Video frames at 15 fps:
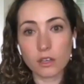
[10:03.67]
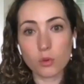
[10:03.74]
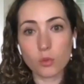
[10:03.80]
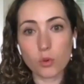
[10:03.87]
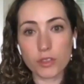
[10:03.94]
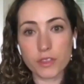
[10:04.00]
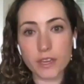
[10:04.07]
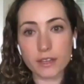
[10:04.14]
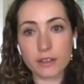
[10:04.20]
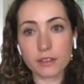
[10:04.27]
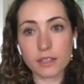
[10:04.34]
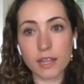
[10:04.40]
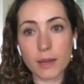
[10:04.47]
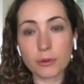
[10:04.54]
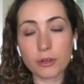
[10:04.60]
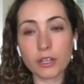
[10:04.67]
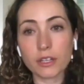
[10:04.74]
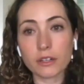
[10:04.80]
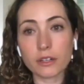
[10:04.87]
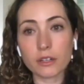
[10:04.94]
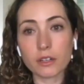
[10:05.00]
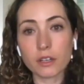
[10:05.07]
with a
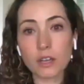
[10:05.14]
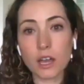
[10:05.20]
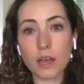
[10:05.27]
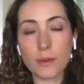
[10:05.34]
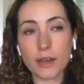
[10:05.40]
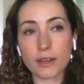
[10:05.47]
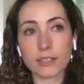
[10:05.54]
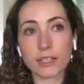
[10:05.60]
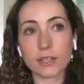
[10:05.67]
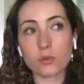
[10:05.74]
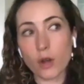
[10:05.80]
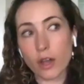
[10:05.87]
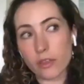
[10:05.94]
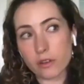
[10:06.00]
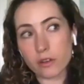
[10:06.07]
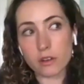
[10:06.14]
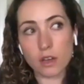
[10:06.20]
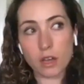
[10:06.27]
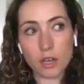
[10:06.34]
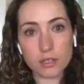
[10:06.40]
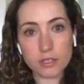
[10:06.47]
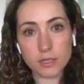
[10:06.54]
collaborator about like whether or
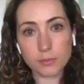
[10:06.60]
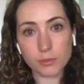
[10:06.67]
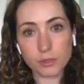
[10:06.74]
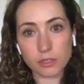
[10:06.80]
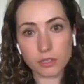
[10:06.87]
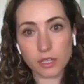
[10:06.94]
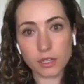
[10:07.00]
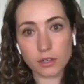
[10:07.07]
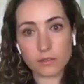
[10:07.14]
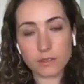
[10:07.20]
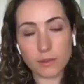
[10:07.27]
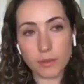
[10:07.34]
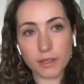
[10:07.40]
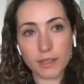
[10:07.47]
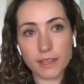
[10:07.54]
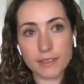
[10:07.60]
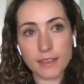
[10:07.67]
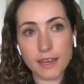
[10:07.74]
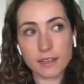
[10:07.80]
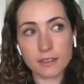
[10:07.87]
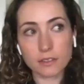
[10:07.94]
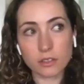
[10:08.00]
not deep learning or something like
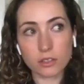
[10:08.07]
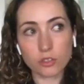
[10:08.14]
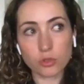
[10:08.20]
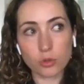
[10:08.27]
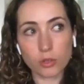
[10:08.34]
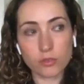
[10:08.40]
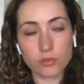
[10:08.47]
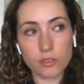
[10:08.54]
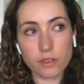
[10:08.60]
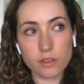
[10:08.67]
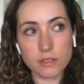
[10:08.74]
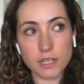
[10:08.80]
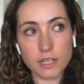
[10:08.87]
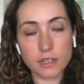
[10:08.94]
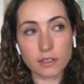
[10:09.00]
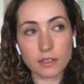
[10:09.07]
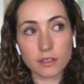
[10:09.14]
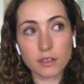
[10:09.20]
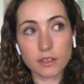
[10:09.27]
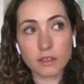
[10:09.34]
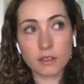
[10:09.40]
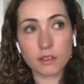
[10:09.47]
that is a good choice for their data.
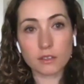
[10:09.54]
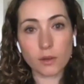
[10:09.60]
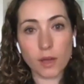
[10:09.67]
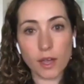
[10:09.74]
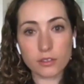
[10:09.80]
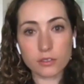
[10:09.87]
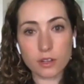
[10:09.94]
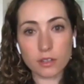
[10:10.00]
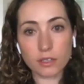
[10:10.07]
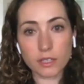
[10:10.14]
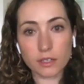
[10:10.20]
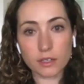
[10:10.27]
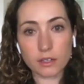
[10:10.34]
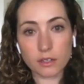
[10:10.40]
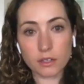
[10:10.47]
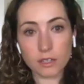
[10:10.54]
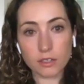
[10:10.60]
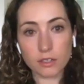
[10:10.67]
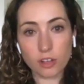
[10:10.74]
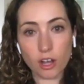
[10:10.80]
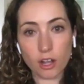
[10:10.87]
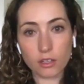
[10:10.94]
So I strongly
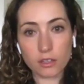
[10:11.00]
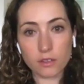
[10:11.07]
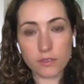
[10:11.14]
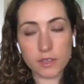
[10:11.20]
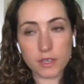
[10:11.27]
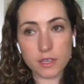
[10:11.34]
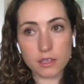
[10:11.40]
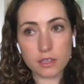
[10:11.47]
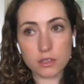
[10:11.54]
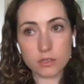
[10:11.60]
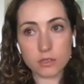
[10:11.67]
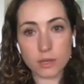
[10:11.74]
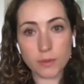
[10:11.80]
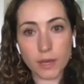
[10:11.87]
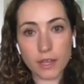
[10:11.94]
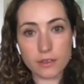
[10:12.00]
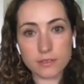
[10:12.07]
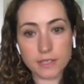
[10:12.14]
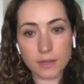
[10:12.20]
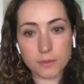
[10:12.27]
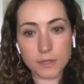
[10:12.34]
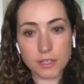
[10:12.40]
encourage all of the UW
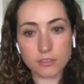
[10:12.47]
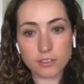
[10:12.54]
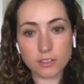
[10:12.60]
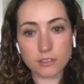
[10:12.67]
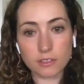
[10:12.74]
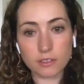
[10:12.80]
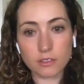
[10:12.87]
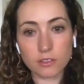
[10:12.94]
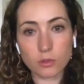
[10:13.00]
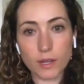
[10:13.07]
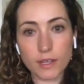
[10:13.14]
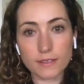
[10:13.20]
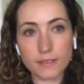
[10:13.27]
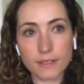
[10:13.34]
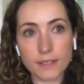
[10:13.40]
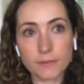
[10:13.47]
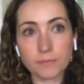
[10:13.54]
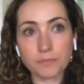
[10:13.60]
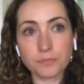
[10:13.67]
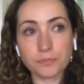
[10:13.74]
Biostat PhD students who I see